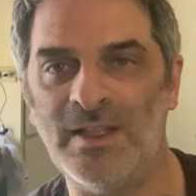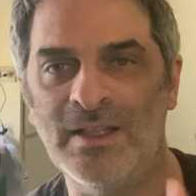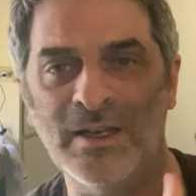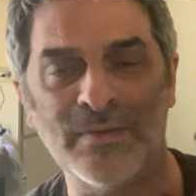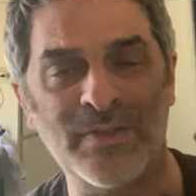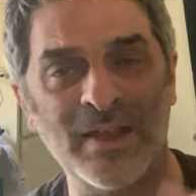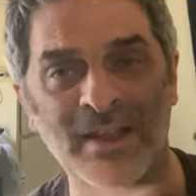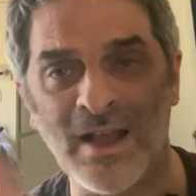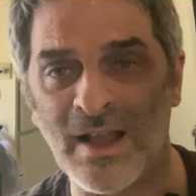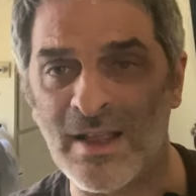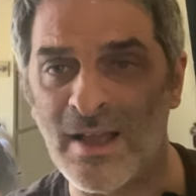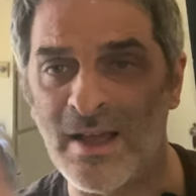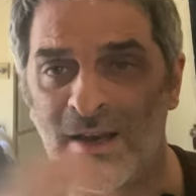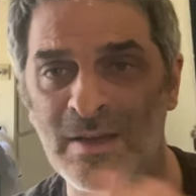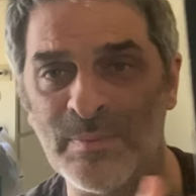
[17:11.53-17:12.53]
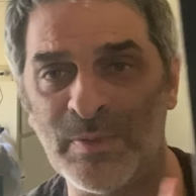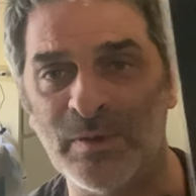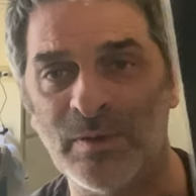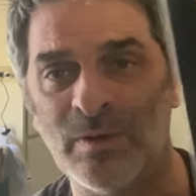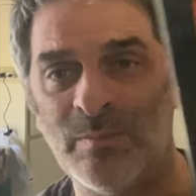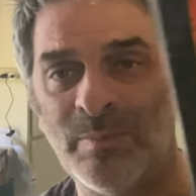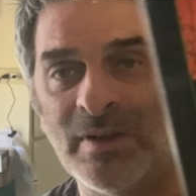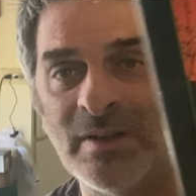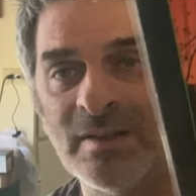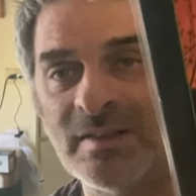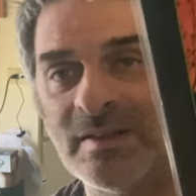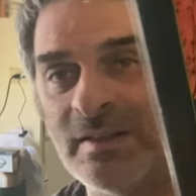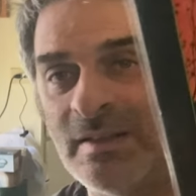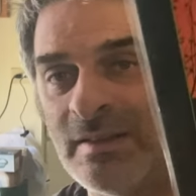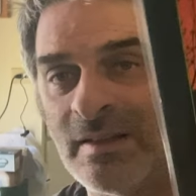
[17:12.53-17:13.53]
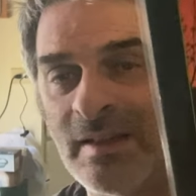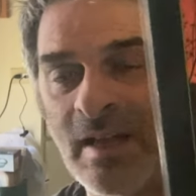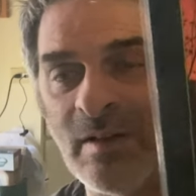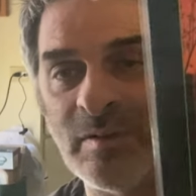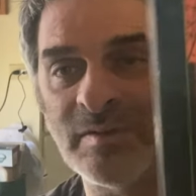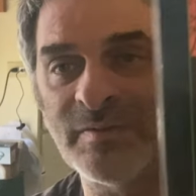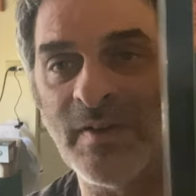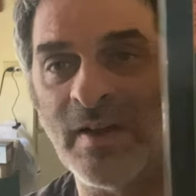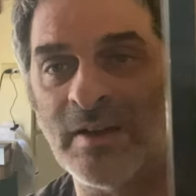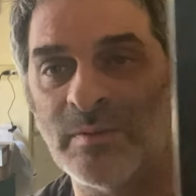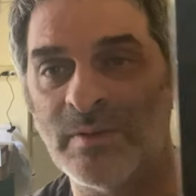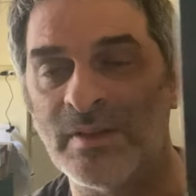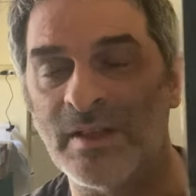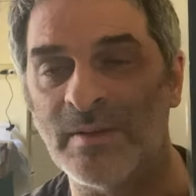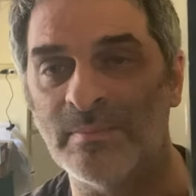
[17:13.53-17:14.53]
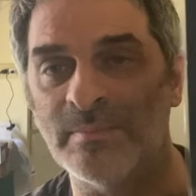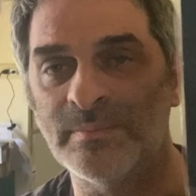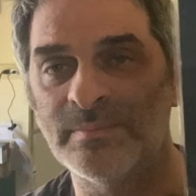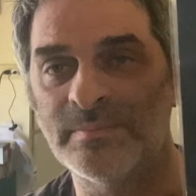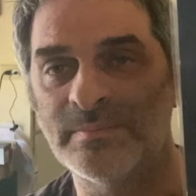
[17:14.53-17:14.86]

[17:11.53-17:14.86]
And if they got caught up in the whole punk scene, then that was fine with them.